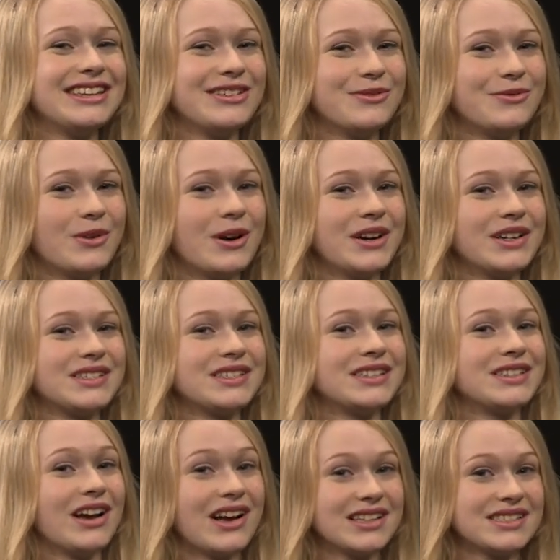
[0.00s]
You want
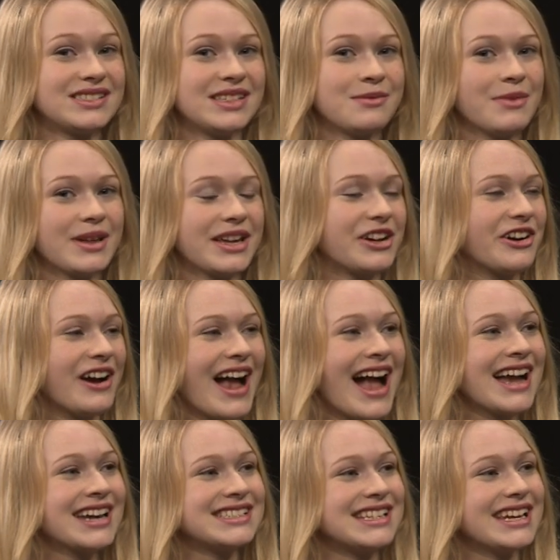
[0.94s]
to not seem like you're
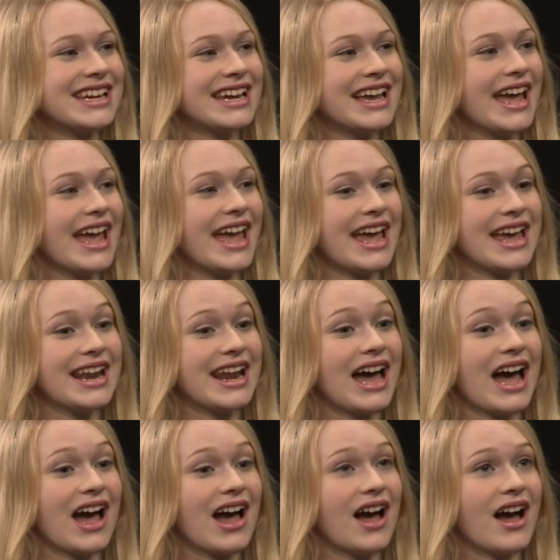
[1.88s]
acting. And
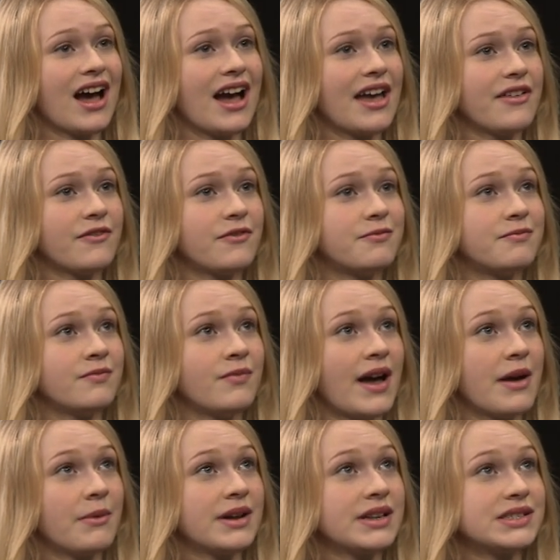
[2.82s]
I
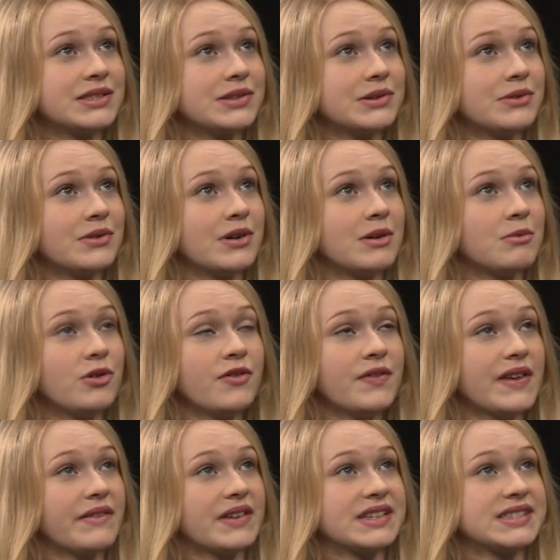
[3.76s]
went to a
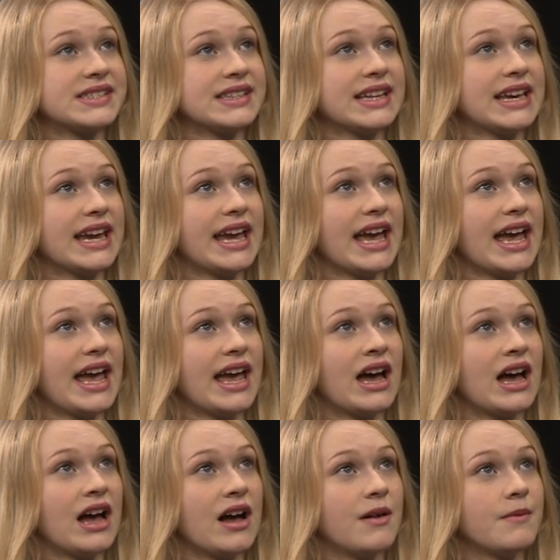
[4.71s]
movie recently
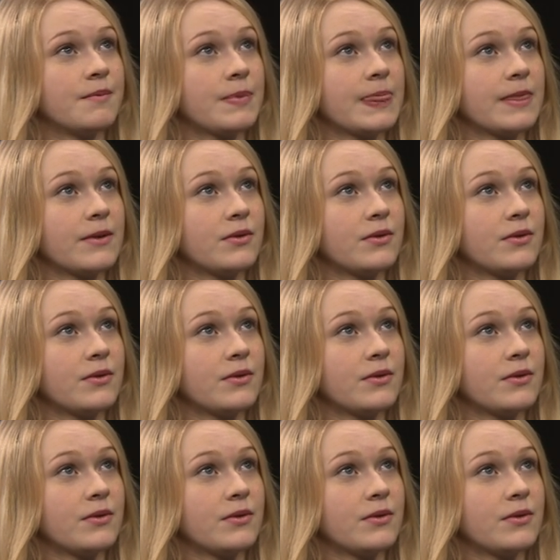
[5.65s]
and